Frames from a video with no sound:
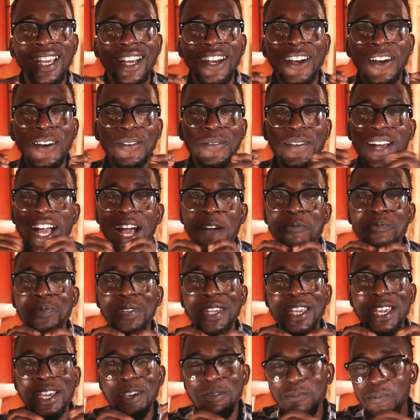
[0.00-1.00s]

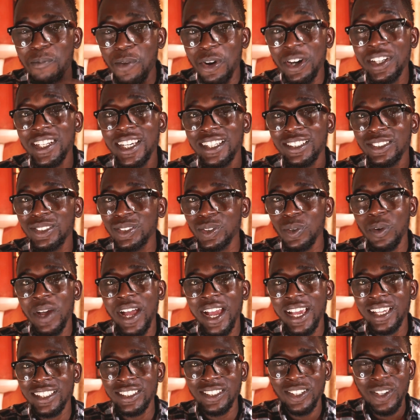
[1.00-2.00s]
appear more than
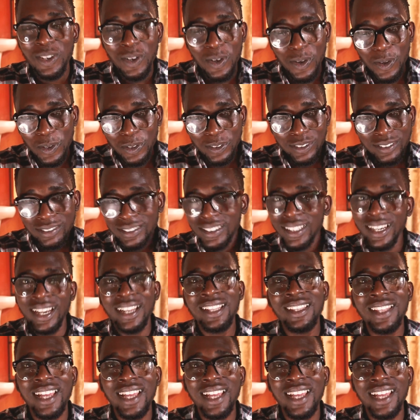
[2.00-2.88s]
twice or 3